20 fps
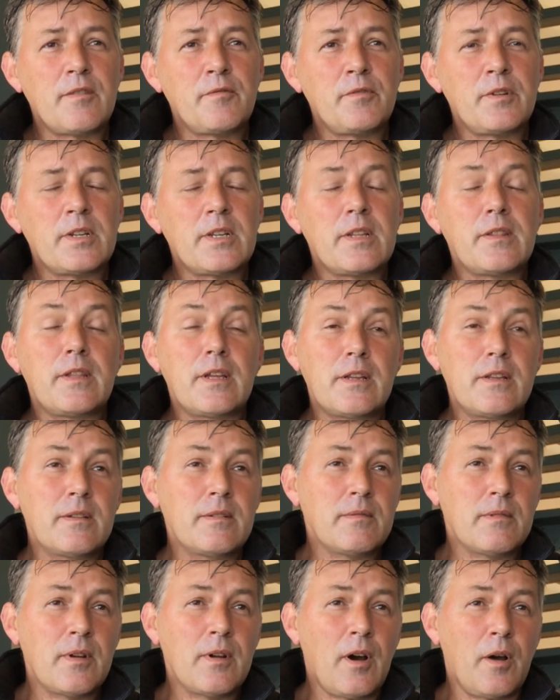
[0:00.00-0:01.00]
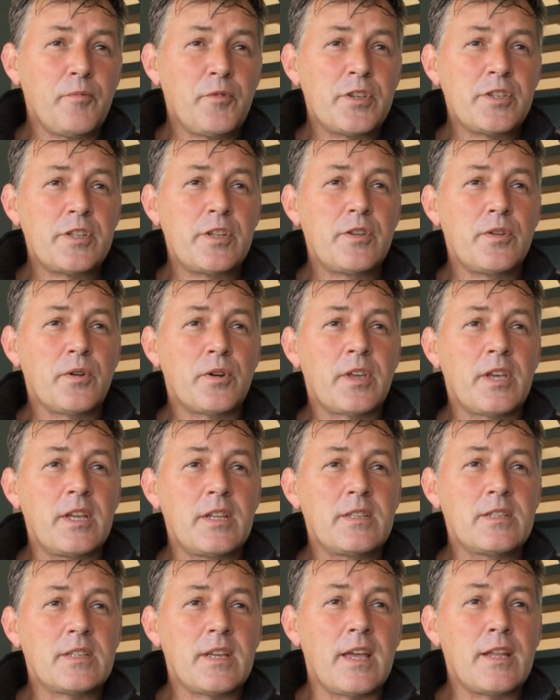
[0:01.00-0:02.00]
fit. And then obviously your
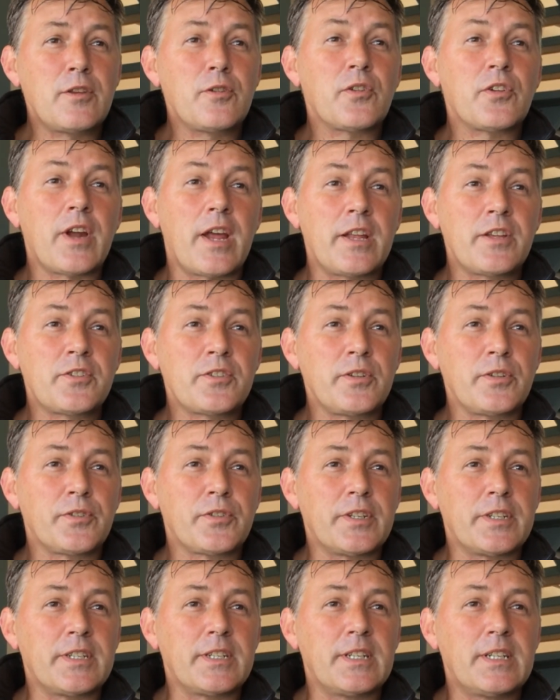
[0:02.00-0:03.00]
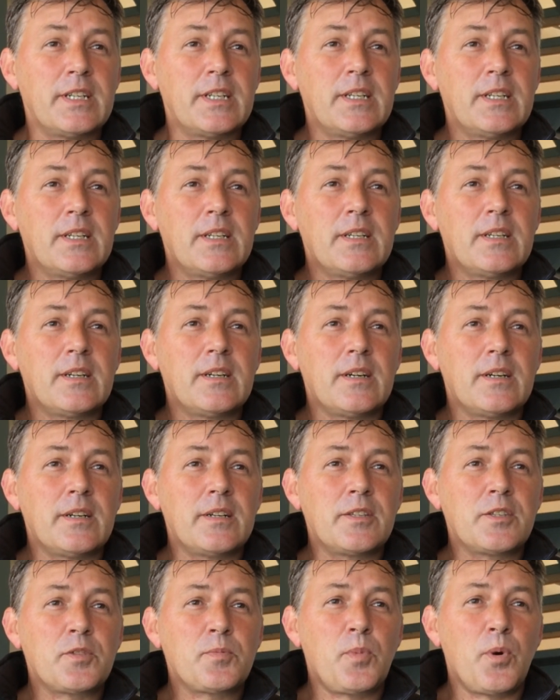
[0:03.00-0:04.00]
kids and your grandchildren are
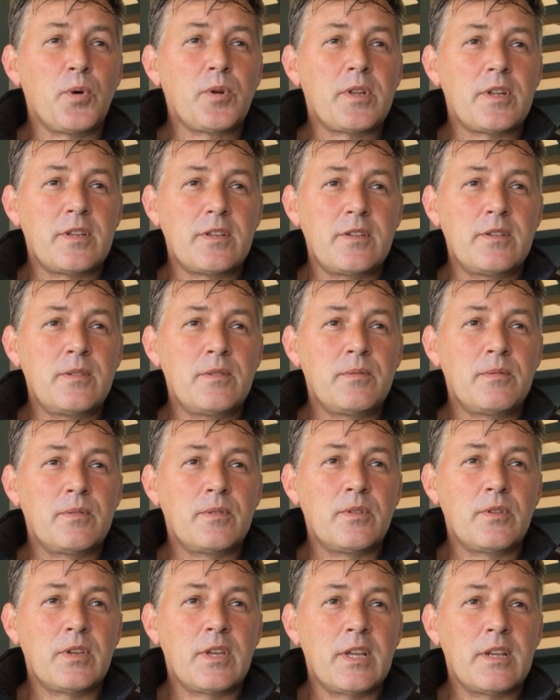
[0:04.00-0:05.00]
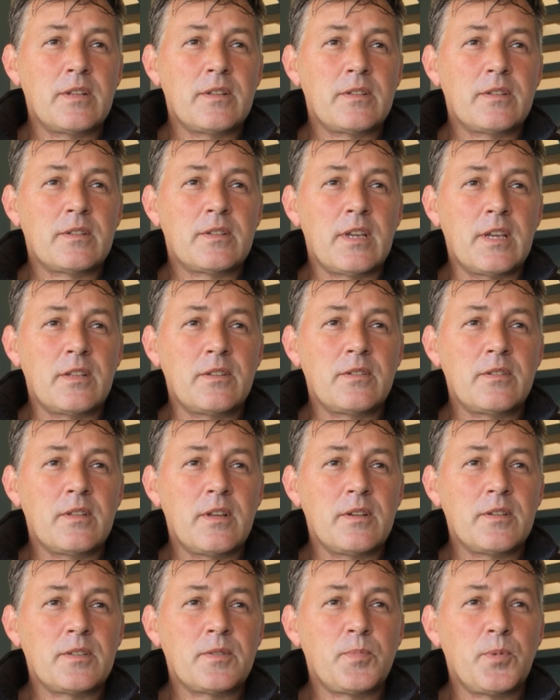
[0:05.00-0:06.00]
in sport, and you get to
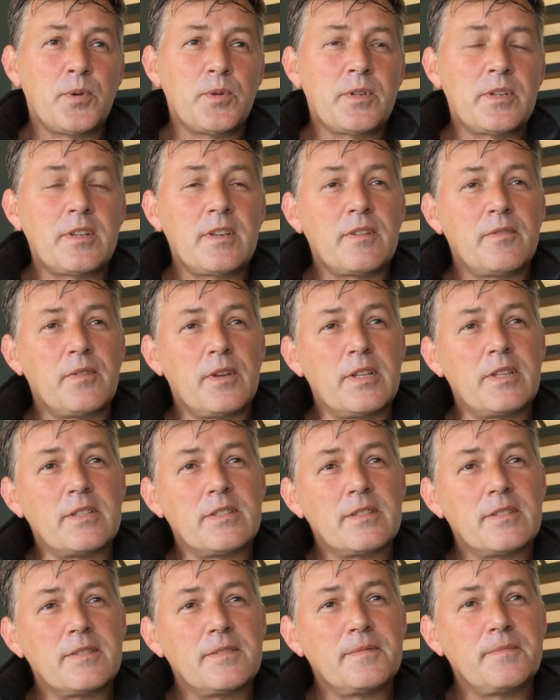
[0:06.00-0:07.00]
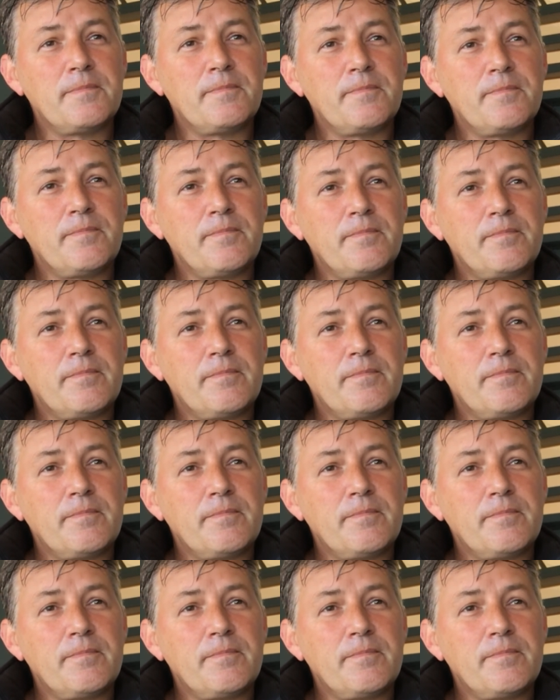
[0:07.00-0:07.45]
those sporting events. My